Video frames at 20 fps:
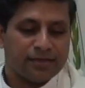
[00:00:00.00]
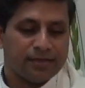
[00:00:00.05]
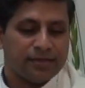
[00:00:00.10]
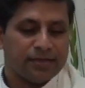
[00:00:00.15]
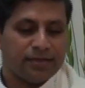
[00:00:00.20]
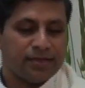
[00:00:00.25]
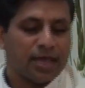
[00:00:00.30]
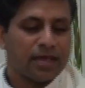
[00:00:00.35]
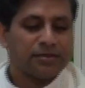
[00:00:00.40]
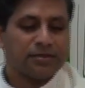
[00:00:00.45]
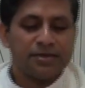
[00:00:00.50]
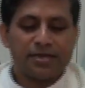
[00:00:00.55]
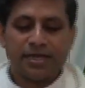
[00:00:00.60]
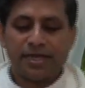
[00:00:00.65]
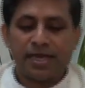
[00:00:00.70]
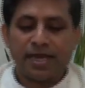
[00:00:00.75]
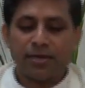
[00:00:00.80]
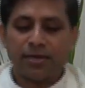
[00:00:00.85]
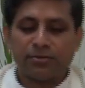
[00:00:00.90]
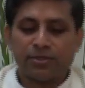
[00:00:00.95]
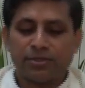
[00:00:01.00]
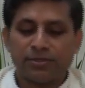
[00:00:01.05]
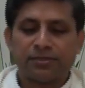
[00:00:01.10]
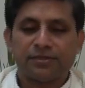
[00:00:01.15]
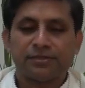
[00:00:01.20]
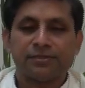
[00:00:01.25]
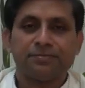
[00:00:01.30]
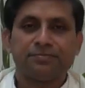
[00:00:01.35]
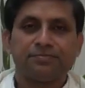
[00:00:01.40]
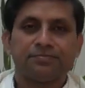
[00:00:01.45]
The other day I
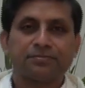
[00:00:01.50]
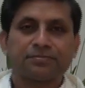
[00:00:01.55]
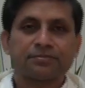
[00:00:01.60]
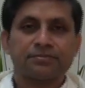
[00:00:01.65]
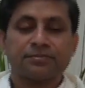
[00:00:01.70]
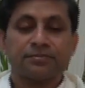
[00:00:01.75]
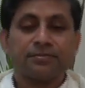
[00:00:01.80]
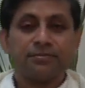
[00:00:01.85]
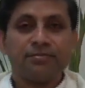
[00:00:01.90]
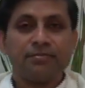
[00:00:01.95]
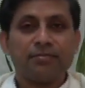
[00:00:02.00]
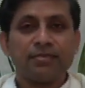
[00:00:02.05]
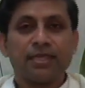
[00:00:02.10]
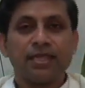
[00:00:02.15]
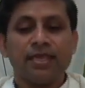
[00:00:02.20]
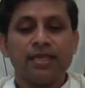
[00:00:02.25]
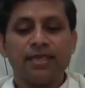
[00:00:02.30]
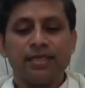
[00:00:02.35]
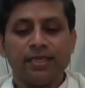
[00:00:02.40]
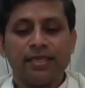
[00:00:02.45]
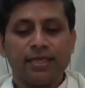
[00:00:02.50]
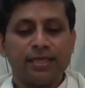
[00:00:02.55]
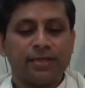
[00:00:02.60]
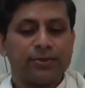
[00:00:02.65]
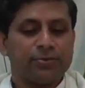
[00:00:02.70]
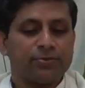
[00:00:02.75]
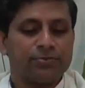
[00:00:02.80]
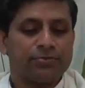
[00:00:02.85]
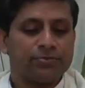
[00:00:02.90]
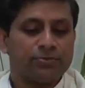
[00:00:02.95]
was
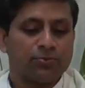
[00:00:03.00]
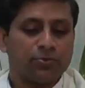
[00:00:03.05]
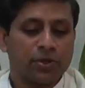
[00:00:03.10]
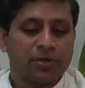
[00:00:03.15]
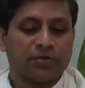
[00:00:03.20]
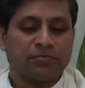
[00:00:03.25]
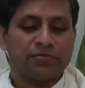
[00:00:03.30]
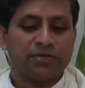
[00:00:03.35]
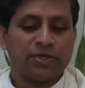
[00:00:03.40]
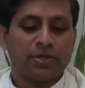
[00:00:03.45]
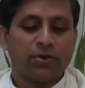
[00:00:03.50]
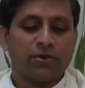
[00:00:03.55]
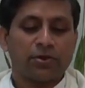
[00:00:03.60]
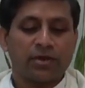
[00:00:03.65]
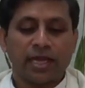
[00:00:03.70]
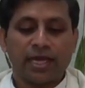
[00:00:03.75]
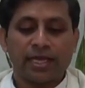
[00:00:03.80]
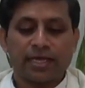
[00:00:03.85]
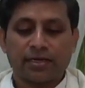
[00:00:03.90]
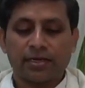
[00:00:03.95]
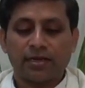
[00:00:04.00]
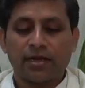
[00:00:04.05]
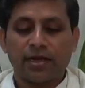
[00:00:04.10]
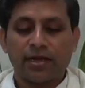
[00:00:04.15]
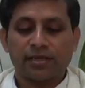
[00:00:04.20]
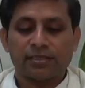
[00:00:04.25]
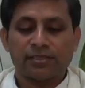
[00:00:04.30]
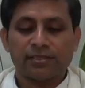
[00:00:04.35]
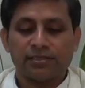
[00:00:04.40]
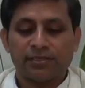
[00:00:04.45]
in one of the online
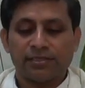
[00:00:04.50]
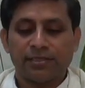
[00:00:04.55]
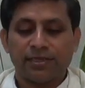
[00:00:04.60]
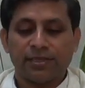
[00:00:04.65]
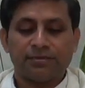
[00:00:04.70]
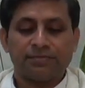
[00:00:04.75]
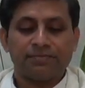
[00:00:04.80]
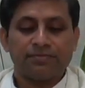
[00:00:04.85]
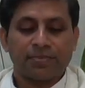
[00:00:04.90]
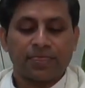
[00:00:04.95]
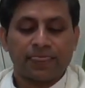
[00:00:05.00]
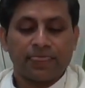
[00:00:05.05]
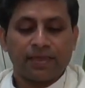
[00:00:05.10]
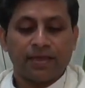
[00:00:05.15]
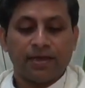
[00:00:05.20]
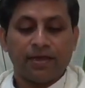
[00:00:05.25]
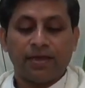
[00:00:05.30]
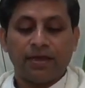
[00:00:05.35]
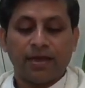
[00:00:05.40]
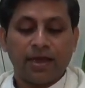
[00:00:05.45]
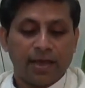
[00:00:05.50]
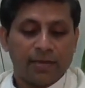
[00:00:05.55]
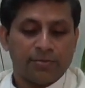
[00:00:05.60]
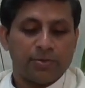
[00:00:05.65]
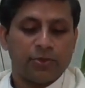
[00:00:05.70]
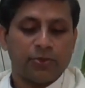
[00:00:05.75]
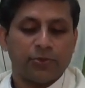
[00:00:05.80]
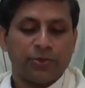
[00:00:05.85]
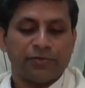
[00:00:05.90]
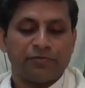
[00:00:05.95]
classes that uh, I'm
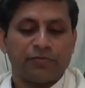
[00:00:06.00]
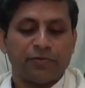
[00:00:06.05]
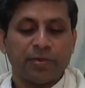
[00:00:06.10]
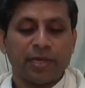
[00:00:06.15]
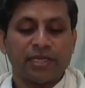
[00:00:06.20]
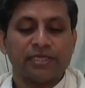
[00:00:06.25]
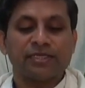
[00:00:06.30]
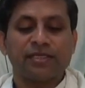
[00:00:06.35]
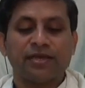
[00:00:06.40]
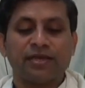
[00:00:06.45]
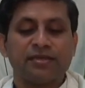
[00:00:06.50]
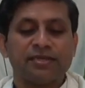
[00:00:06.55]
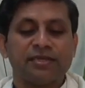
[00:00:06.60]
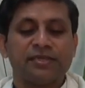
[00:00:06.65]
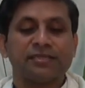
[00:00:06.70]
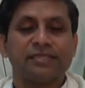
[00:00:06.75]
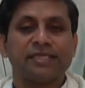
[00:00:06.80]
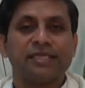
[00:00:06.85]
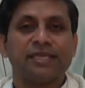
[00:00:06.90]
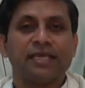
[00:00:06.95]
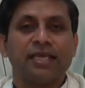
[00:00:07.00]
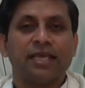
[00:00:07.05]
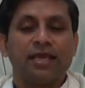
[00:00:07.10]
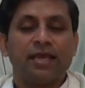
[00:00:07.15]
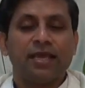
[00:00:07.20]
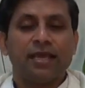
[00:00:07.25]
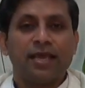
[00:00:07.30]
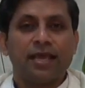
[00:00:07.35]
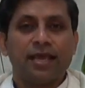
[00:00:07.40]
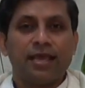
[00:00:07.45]
doing for my studies,
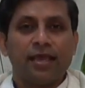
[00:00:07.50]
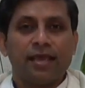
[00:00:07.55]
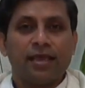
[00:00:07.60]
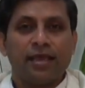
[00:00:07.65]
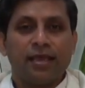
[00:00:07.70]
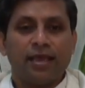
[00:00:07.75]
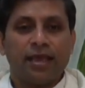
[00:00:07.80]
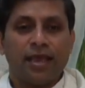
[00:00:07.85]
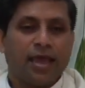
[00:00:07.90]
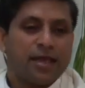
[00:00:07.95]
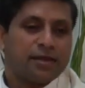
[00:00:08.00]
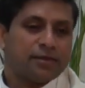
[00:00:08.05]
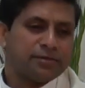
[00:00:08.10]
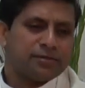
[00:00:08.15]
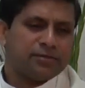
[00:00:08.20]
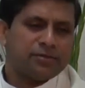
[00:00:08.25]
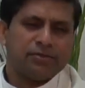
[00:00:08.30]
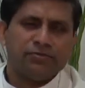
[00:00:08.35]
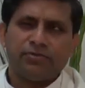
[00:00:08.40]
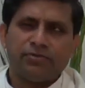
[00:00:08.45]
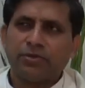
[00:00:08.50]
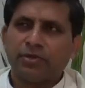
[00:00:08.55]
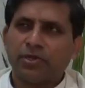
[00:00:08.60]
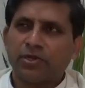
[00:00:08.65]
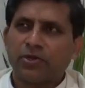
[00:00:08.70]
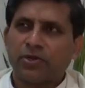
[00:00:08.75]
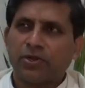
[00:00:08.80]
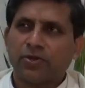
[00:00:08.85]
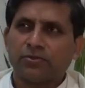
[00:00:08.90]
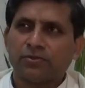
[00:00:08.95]
and we were
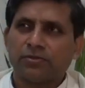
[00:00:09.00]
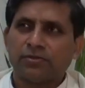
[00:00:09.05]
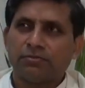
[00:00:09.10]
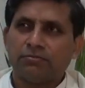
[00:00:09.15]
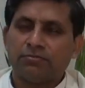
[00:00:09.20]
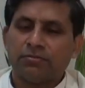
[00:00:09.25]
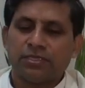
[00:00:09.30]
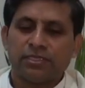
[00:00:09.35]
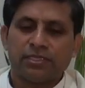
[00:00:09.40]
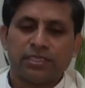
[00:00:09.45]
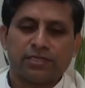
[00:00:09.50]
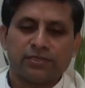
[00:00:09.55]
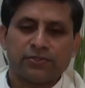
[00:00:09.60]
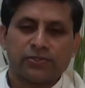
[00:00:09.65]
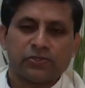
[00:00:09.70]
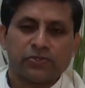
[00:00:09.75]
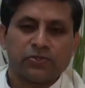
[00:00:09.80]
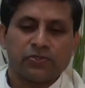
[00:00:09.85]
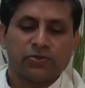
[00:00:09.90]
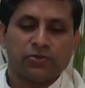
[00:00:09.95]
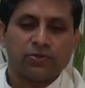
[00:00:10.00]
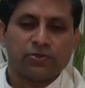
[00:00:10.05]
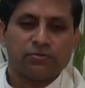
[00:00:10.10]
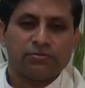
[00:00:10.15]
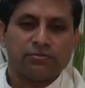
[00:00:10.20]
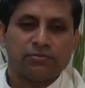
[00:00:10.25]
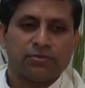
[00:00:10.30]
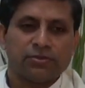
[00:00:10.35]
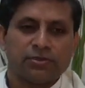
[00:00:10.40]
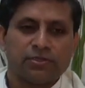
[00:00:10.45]
around six,
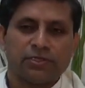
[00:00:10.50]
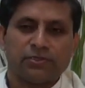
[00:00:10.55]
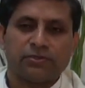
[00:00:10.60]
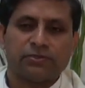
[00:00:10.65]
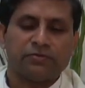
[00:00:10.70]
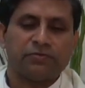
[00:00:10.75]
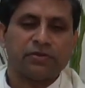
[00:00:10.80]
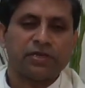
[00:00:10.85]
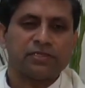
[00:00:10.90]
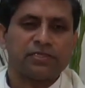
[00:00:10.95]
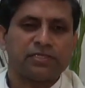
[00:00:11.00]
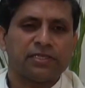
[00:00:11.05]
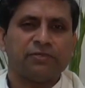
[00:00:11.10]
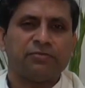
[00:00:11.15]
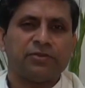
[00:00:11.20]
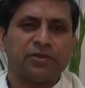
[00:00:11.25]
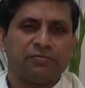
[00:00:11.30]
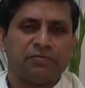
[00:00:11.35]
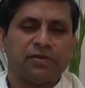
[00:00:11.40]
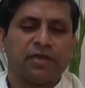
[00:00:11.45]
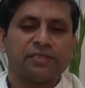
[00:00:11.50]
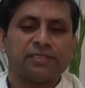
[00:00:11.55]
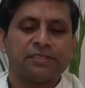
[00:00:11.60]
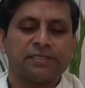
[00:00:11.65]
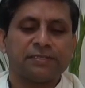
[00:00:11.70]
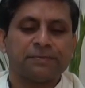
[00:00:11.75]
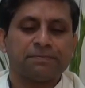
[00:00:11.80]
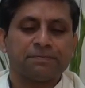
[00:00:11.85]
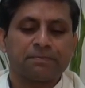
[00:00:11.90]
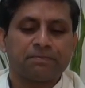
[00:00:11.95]
six of us, seven of
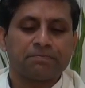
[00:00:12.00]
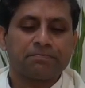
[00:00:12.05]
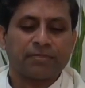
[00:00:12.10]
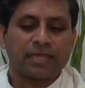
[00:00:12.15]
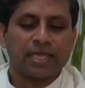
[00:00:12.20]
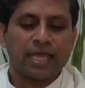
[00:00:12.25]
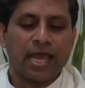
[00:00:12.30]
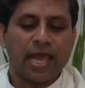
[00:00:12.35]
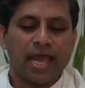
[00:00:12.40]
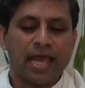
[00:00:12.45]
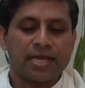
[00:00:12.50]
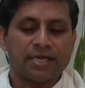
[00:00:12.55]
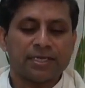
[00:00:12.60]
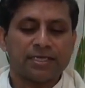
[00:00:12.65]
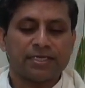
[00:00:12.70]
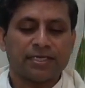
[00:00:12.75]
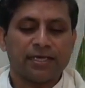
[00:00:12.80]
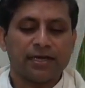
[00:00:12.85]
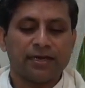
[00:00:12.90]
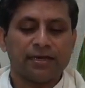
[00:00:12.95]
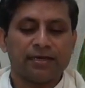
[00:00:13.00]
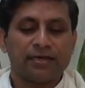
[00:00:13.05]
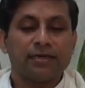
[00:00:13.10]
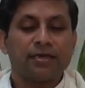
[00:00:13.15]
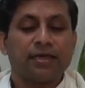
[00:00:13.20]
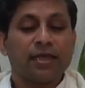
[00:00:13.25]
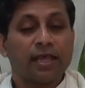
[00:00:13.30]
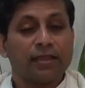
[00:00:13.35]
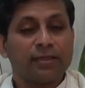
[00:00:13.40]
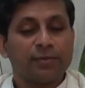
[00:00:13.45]
us, and uh,
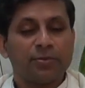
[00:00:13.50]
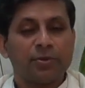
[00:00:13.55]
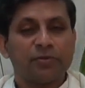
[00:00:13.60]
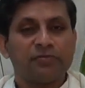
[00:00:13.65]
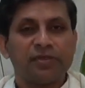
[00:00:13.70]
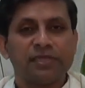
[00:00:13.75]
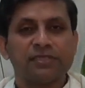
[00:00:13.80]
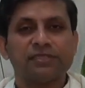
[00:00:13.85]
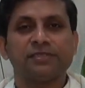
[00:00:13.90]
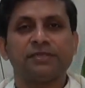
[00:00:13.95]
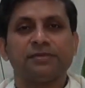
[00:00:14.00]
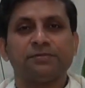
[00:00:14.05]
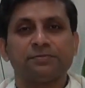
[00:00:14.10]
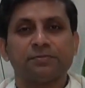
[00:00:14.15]
and the professor.